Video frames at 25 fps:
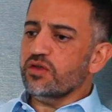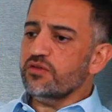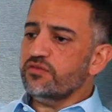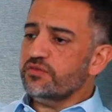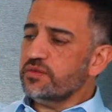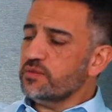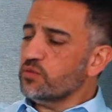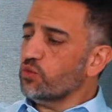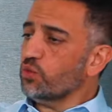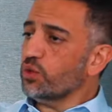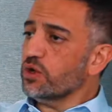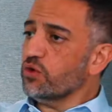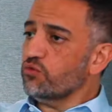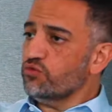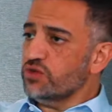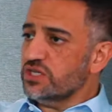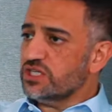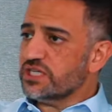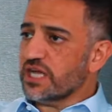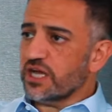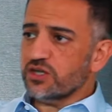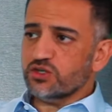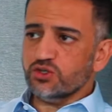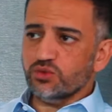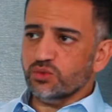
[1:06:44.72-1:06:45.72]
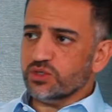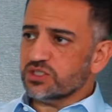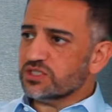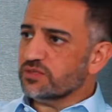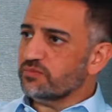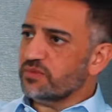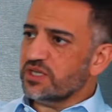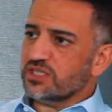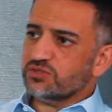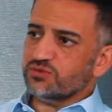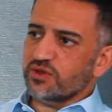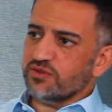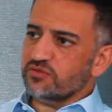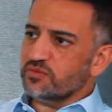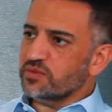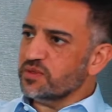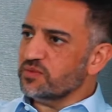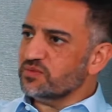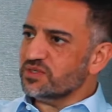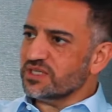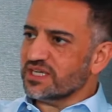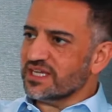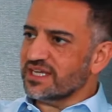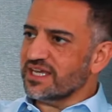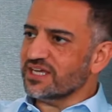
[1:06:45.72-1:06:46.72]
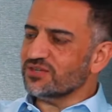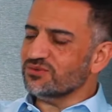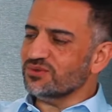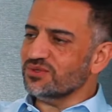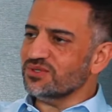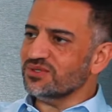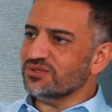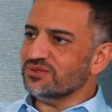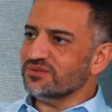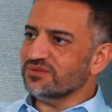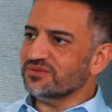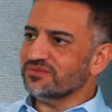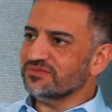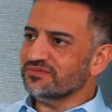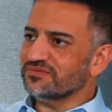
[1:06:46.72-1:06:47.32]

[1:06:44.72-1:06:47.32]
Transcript: if people want to reach out to you, what's the best way for people to connect with you?